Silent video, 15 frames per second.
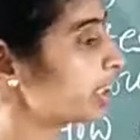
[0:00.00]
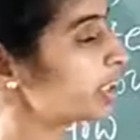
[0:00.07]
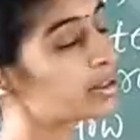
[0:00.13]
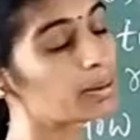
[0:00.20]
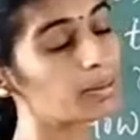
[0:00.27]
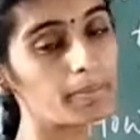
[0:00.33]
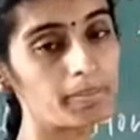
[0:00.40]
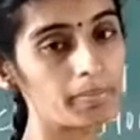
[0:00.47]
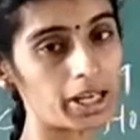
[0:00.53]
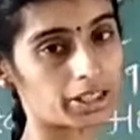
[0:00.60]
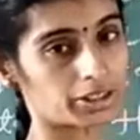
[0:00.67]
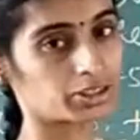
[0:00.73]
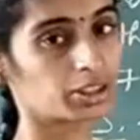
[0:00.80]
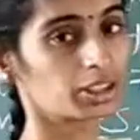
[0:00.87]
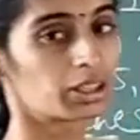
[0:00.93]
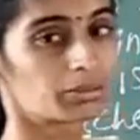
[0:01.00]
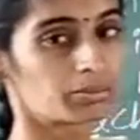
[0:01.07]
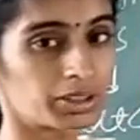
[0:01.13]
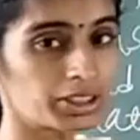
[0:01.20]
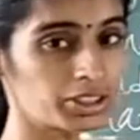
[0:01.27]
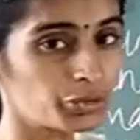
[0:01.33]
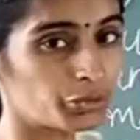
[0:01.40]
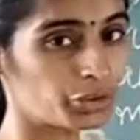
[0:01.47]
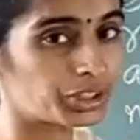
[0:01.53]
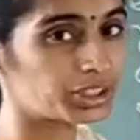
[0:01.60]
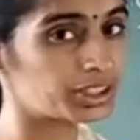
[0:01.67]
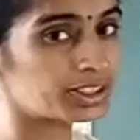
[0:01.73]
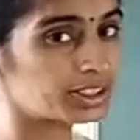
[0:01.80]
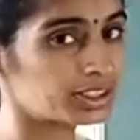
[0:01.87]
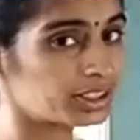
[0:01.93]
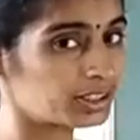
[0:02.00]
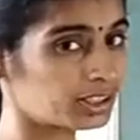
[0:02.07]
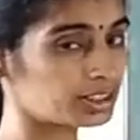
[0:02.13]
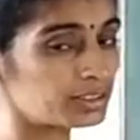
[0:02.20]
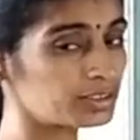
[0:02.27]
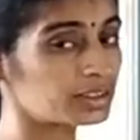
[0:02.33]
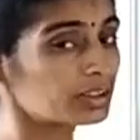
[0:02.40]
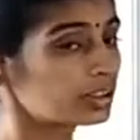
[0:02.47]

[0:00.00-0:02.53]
day match. Means what is the run